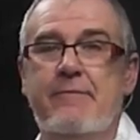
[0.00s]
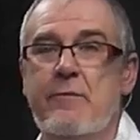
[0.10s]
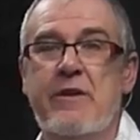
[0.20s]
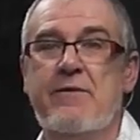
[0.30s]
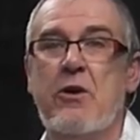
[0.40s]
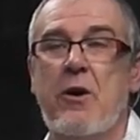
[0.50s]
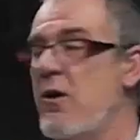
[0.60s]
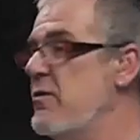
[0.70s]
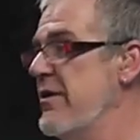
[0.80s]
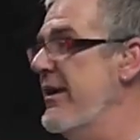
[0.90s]
You've got
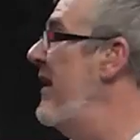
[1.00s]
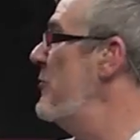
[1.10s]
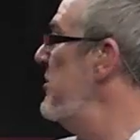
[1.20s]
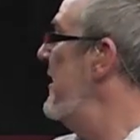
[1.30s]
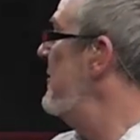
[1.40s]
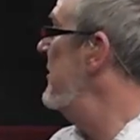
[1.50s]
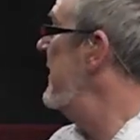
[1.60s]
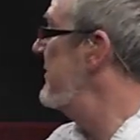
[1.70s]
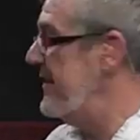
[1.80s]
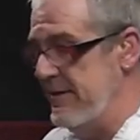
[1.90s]
always got to have a plan B,
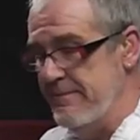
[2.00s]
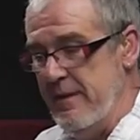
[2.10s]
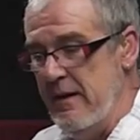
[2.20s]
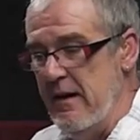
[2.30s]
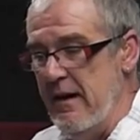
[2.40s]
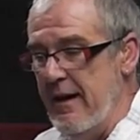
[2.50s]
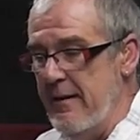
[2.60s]
haven't you? Yes.